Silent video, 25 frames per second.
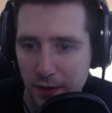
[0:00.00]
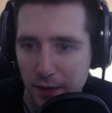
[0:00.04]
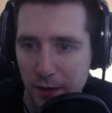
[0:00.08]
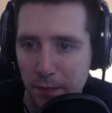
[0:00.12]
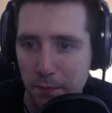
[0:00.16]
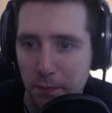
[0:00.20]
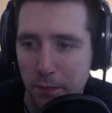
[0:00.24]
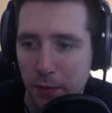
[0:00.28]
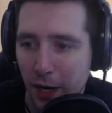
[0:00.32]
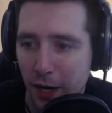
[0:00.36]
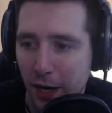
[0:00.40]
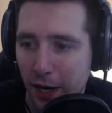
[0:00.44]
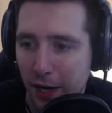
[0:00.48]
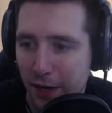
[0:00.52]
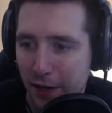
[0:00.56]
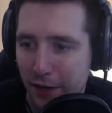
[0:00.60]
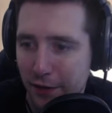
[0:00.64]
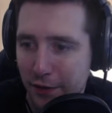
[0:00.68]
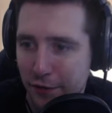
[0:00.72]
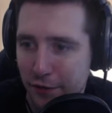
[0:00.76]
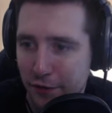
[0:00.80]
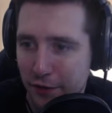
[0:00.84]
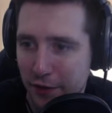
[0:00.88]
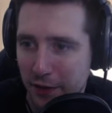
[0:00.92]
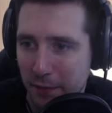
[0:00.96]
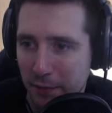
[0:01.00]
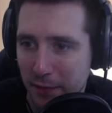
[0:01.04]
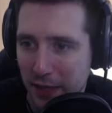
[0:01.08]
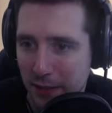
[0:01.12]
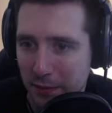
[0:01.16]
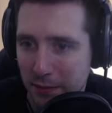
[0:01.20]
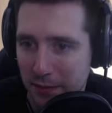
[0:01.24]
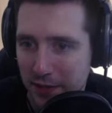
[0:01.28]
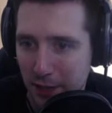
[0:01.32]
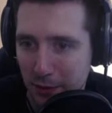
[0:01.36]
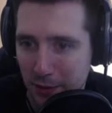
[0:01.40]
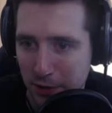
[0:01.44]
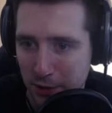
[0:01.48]
But for the
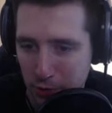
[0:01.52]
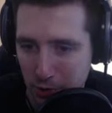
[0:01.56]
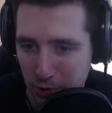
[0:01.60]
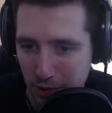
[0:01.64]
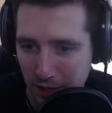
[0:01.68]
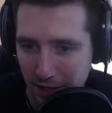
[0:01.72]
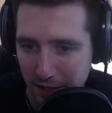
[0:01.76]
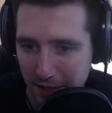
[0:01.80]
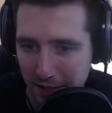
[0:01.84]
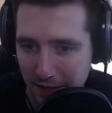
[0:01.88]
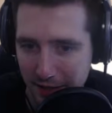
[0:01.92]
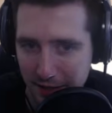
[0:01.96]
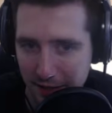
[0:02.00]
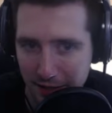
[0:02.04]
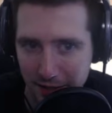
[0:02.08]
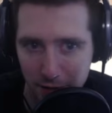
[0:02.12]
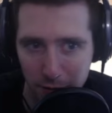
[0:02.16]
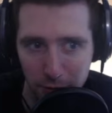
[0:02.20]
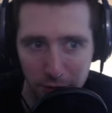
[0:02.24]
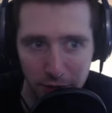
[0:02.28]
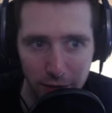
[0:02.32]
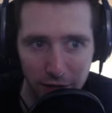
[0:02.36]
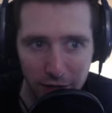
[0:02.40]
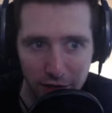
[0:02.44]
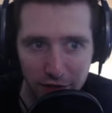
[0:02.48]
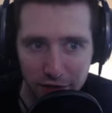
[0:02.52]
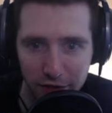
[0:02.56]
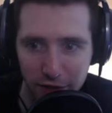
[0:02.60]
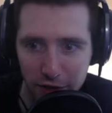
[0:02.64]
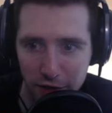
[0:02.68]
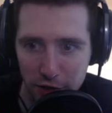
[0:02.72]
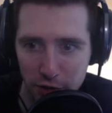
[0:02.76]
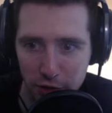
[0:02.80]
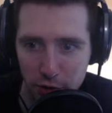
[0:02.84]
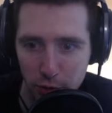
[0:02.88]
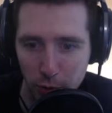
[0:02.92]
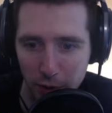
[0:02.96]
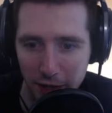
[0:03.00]
memes, I will try. We do have false
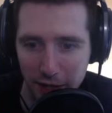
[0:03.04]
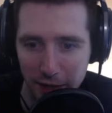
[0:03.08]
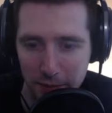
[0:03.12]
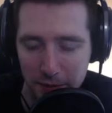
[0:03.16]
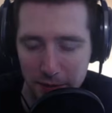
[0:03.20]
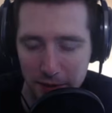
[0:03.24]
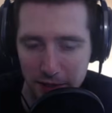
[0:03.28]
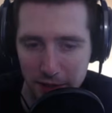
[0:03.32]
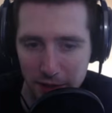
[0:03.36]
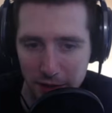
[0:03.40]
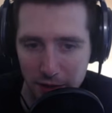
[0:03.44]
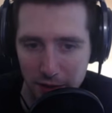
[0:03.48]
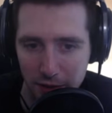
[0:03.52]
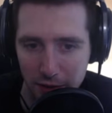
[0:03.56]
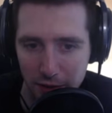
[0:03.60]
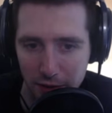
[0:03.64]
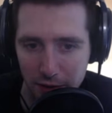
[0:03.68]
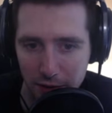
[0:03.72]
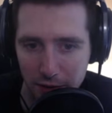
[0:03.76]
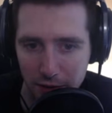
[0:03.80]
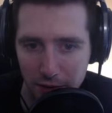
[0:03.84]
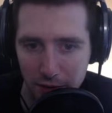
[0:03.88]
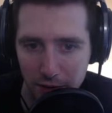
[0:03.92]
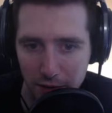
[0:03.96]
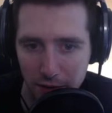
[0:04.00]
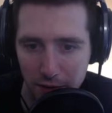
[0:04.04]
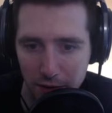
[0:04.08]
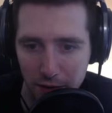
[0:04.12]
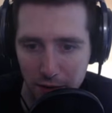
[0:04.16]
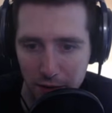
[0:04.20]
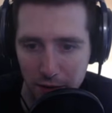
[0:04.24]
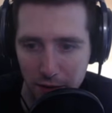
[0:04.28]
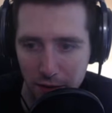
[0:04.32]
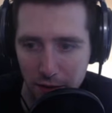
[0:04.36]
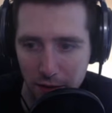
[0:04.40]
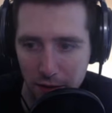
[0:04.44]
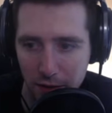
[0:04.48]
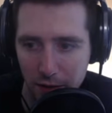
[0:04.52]
swipe, so...
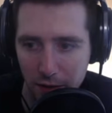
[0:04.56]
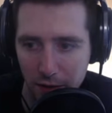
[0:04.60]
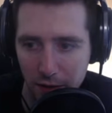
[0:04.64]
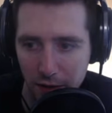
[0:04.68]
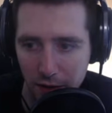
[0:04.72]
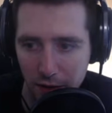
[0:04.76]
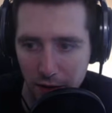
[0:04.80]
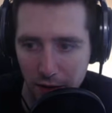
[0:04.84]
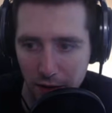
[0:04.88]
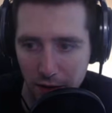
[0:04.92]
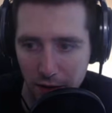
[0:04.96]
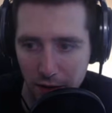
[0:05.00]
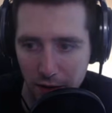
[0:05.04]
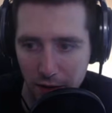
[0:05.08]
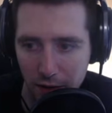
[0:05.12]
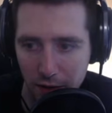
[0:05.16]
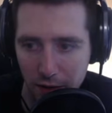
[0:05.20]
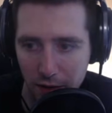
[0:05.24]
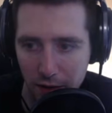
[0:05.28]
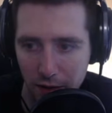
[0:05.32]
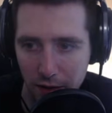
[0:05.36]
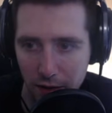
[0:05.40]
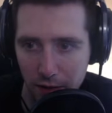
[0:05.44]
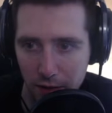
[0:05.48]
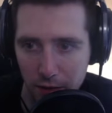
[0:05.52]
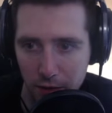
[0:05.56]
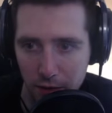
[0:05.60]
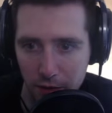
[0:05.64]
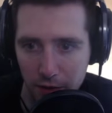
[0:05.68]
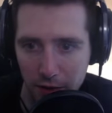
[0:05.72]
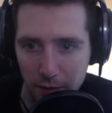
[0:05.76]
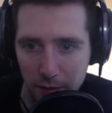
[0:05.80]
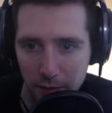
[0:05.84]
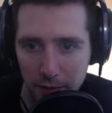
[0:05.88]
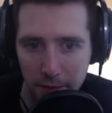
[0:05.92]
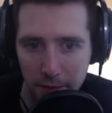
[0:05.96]
hold up.